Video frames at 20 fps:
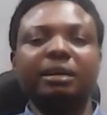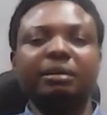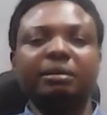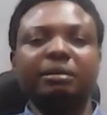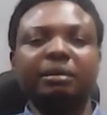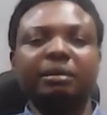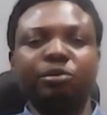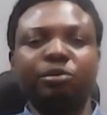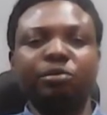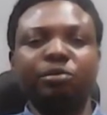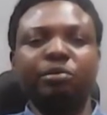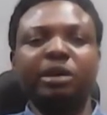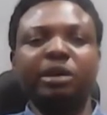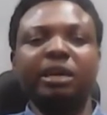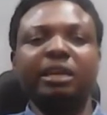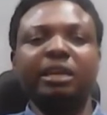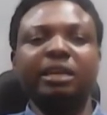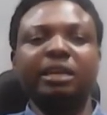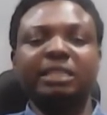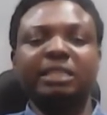Brume
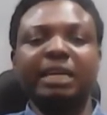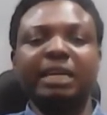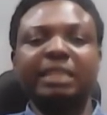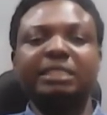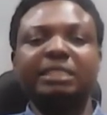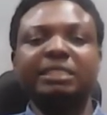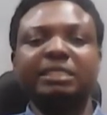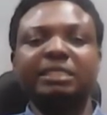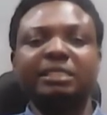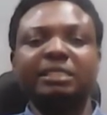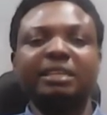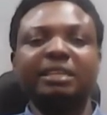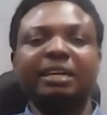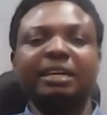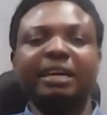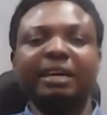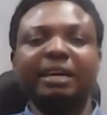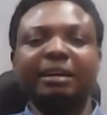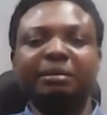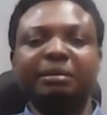is getting
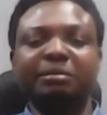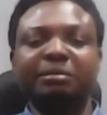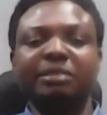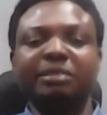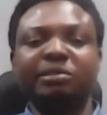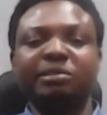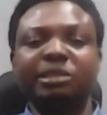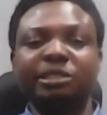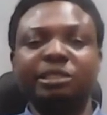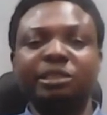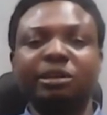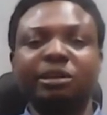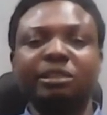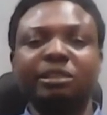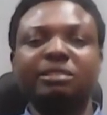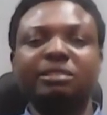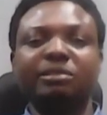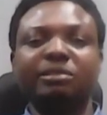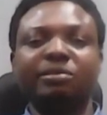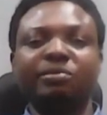the
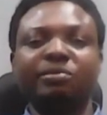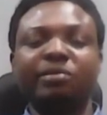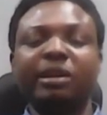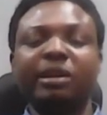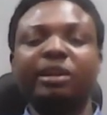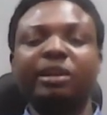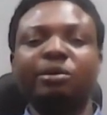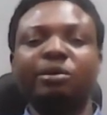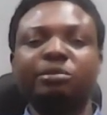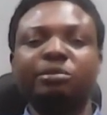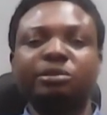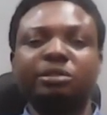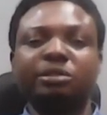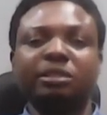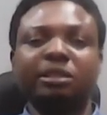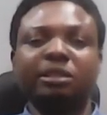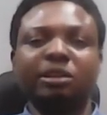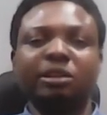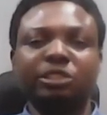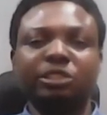results when it comes to
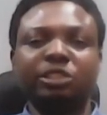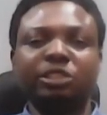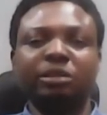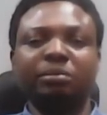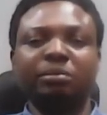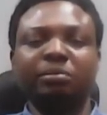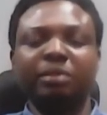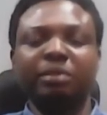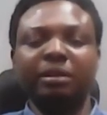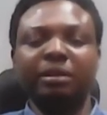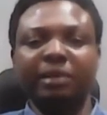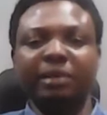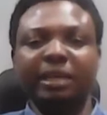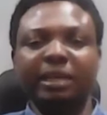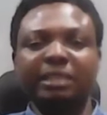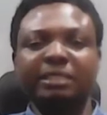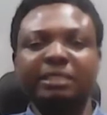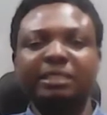the long jump event.